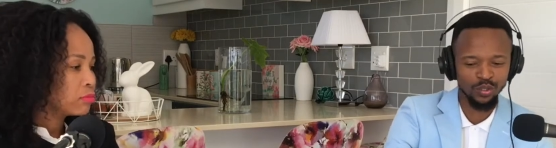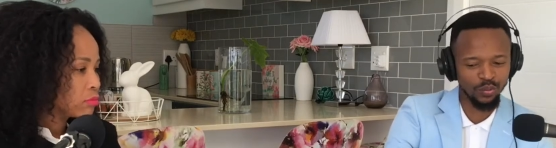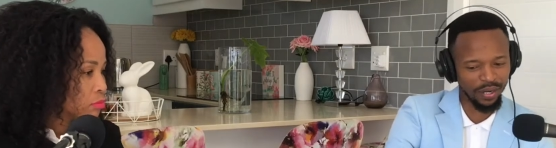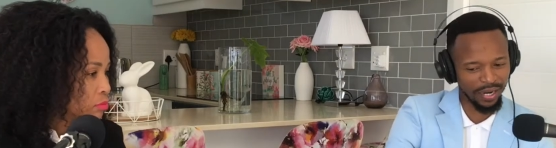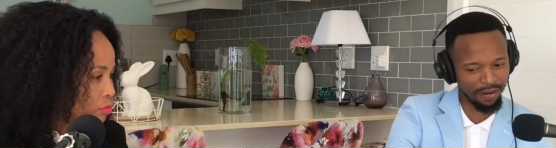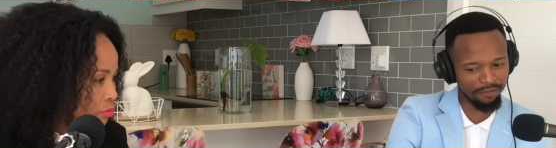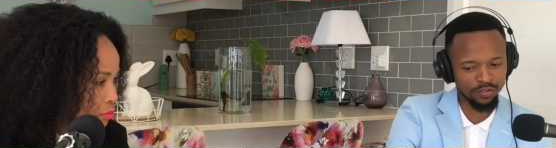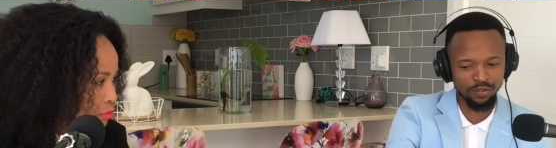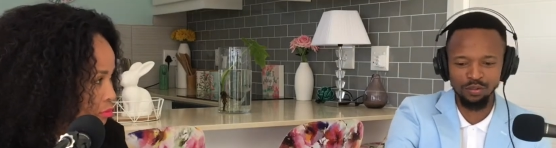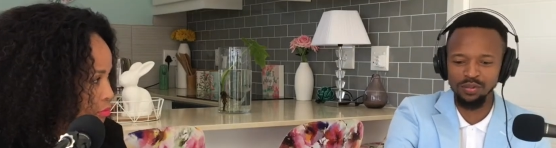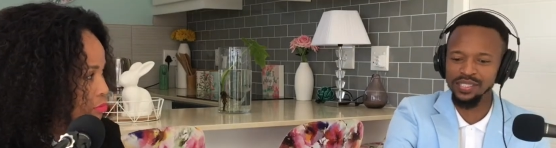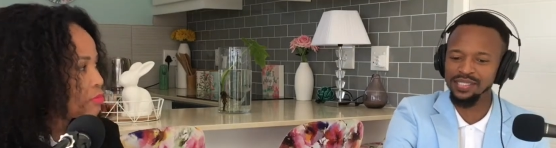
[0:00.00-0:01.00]
Speaker 1: You have to
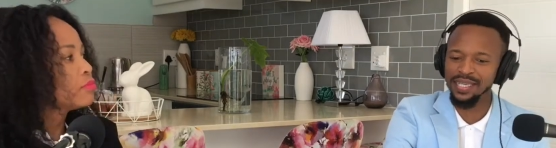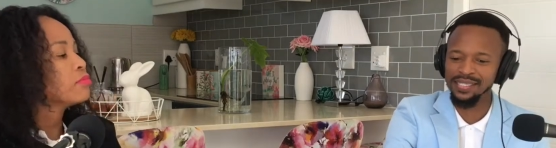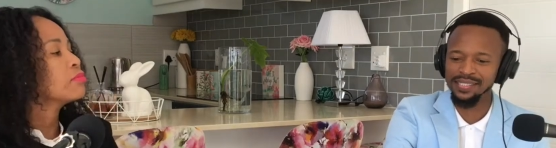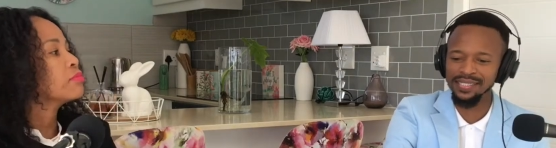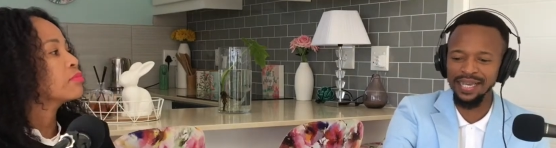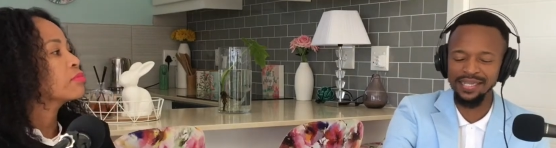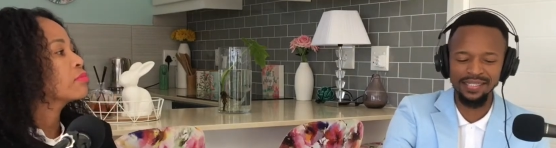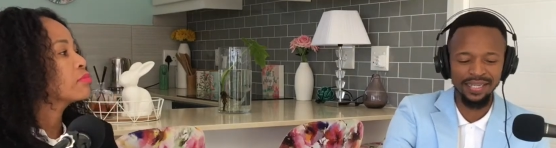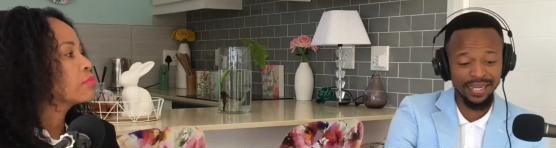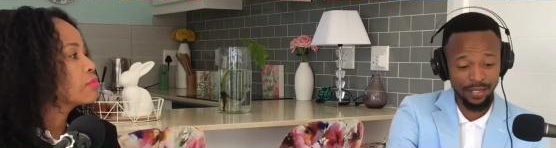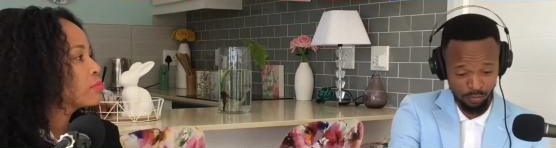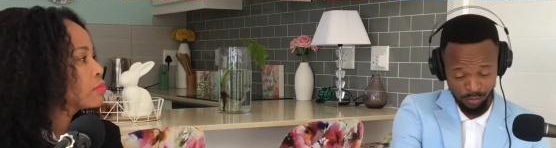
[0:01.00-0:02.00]
do this exercise.
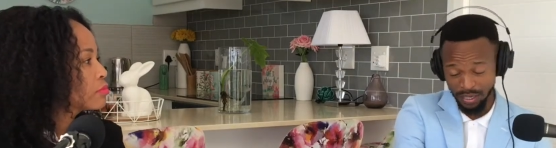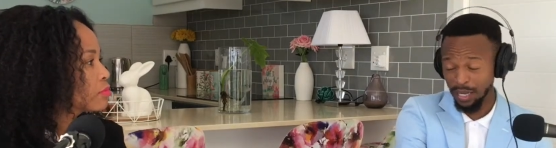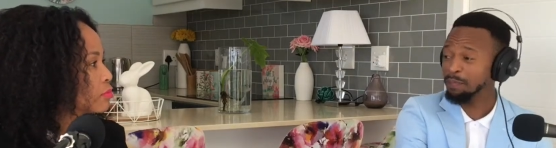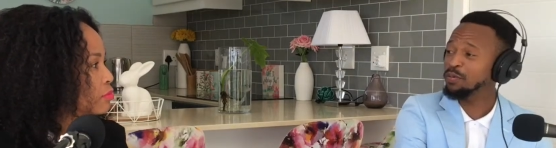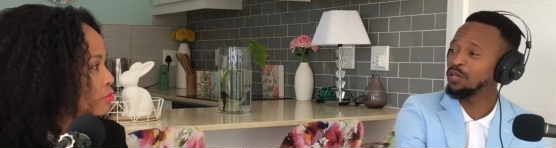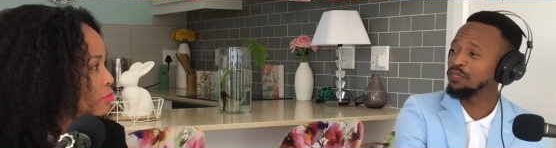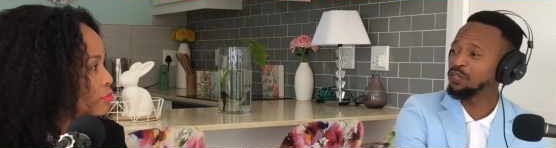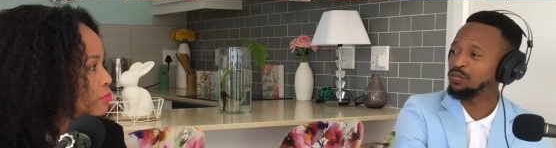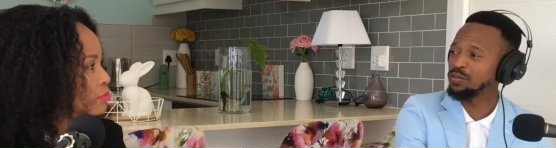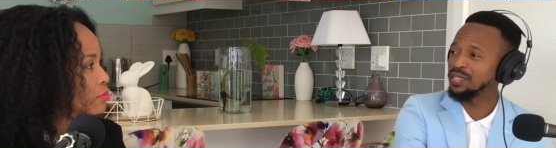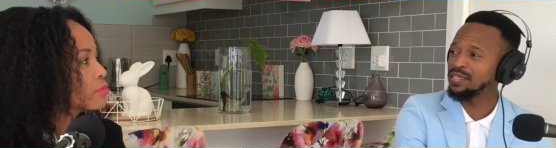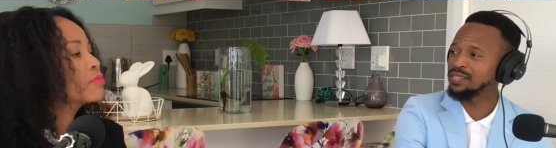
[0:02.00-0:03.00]
It would help you if
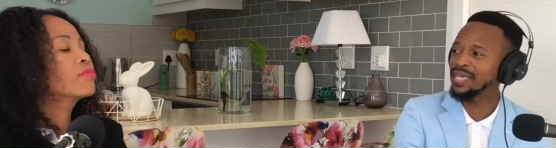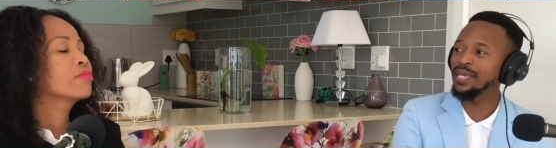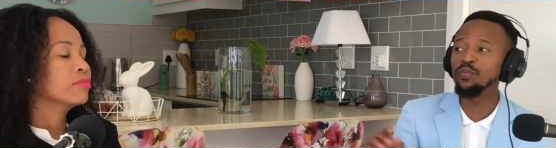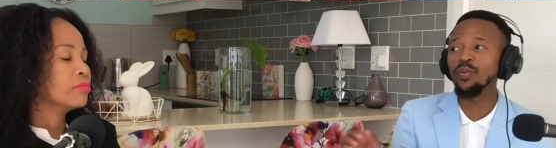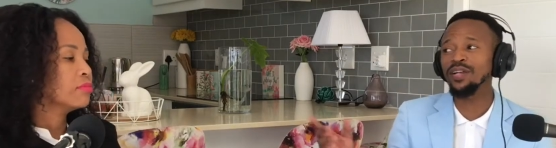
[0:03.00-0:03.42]
you do this. And what